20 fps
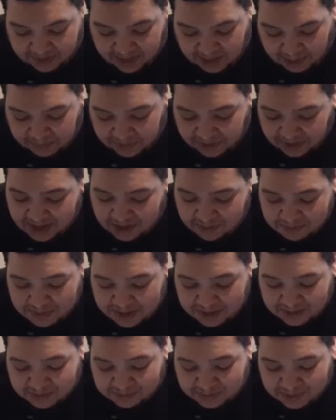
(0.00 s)
I feel like I'm
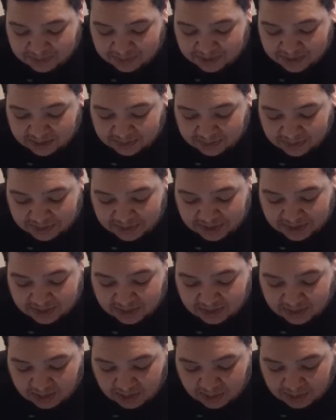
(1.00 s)
missing people. This movie
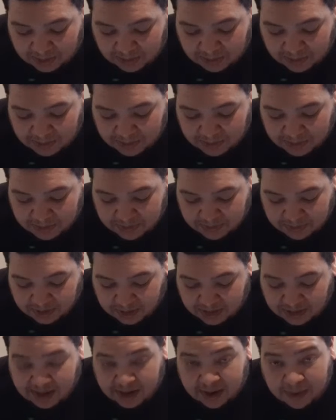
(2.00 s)
is so
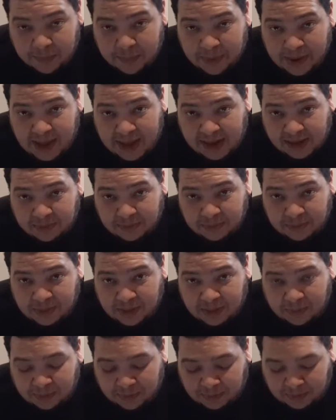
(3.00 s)
jam-packed with
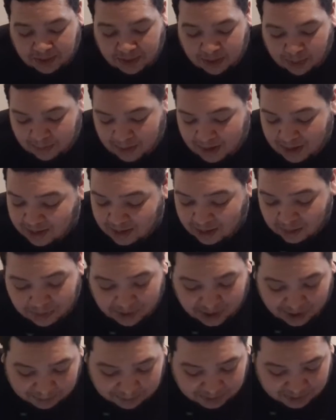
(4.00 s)
people. Iggy
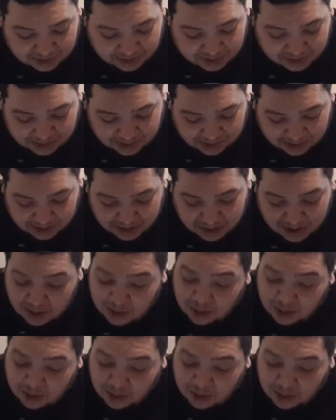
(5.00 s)
Pop is in here.